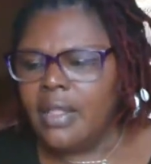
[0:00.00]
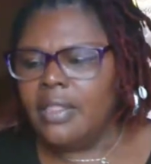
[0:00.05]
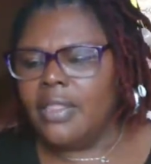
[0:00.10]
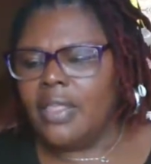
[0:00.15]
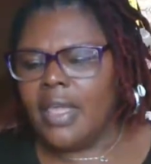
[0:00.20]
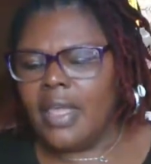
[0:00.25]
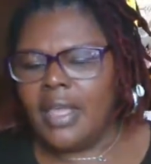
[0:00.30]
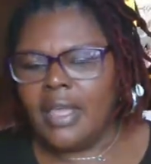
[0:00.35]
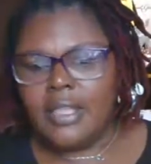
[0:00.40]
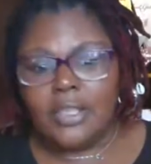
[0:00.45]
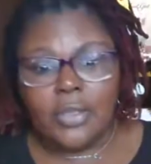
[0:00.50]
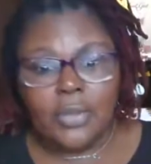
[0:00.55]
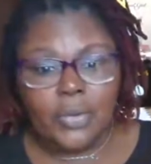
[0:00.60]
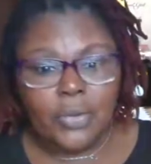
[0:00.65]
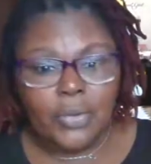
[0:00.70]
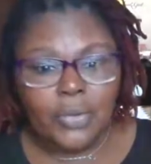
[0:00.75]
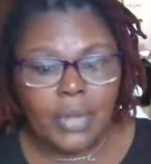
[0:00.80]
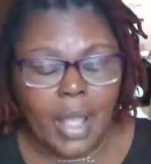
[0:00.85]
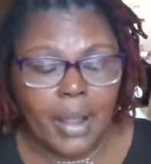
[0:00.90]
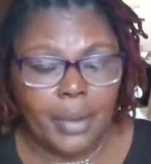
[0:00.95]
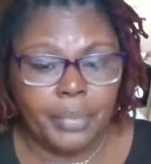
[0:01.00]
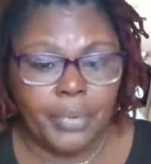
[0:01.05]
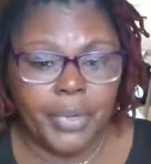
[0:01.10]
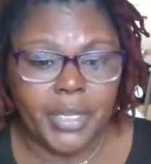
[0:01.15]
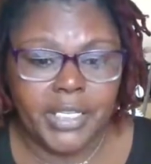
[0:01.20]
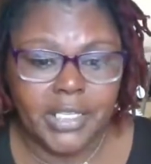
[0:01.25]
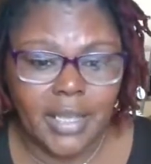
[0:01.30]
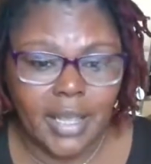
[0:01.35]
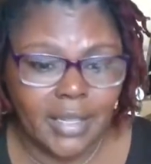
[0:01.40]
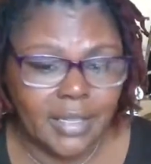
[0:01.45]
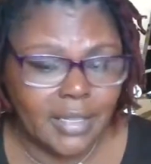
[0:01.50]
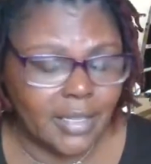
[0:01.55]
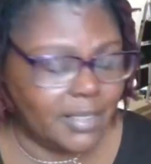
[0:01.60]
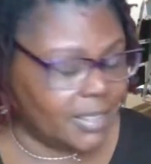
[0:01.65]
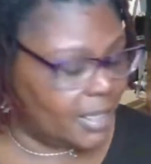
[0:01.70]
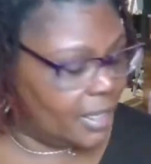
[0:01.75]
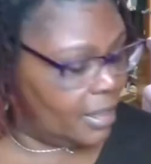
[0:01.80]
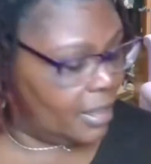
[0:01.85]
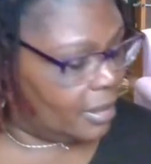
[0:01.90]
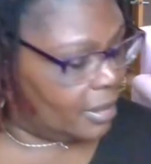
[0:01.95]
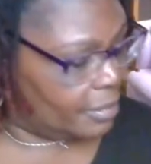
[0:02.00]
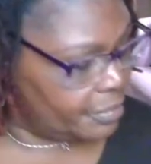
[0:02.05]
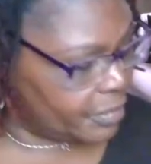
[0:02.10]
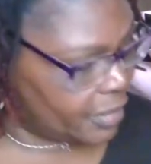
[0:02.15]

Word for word: Thank you. I appreciate the tip.